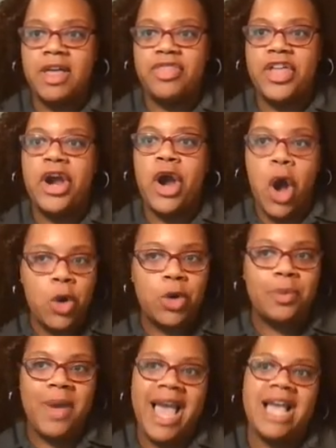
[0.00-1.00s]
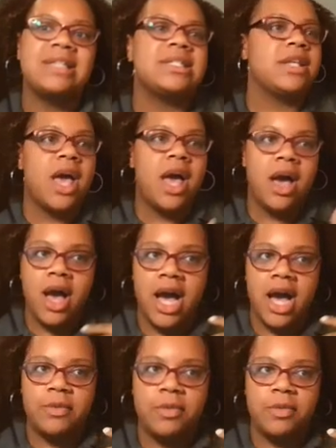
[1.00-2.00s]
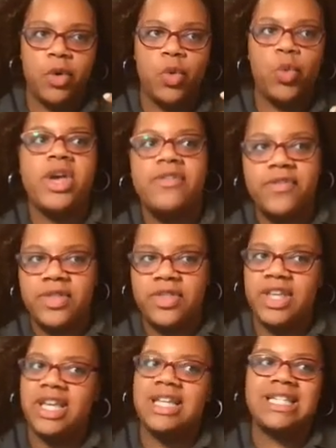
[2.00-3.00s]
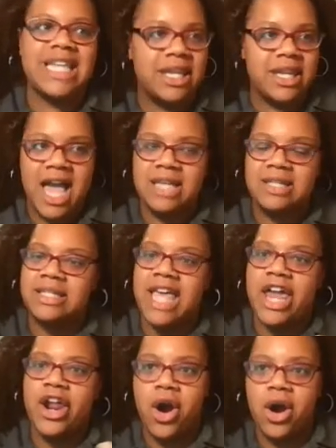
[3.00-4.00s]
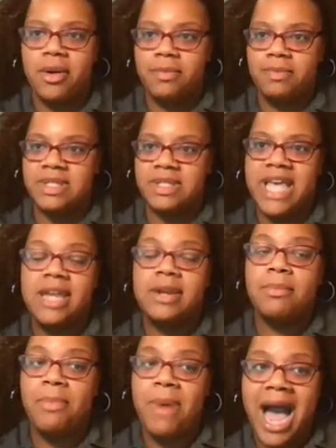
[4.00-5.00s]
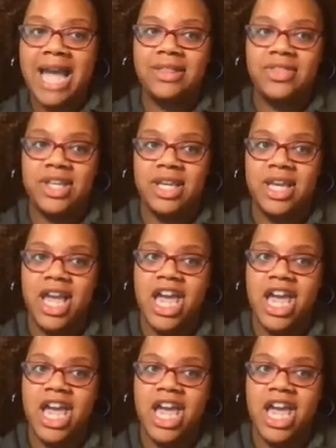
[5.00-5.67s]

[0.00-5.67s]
their own pace with the deadlines that are set by the